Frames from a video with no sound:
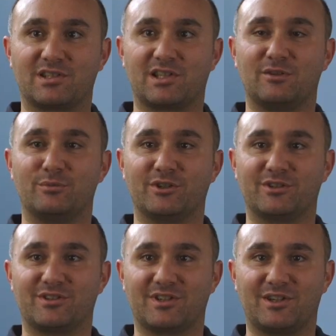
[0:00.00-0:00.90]
a
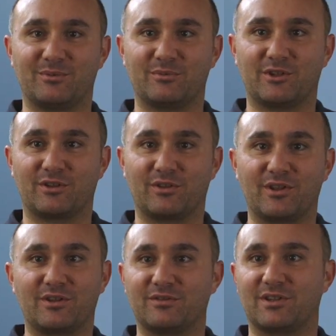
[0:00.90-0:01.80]
sailboat, you can
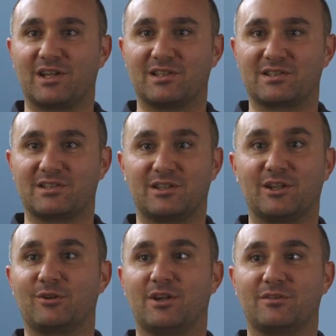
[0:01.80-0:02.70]
think of it as an
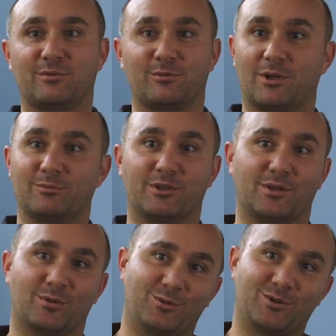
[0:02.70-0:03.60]
aircraft with one wing
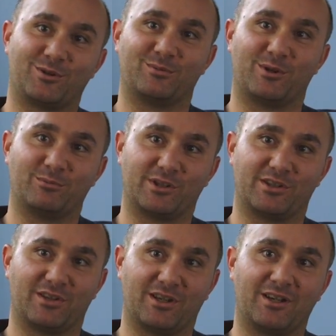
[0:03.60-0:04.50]
in the water and one wing
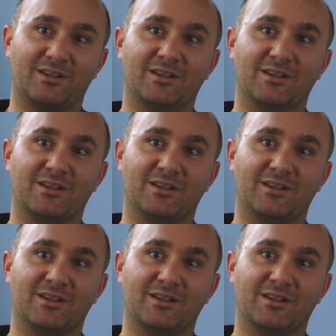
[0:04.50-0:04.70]
in the air.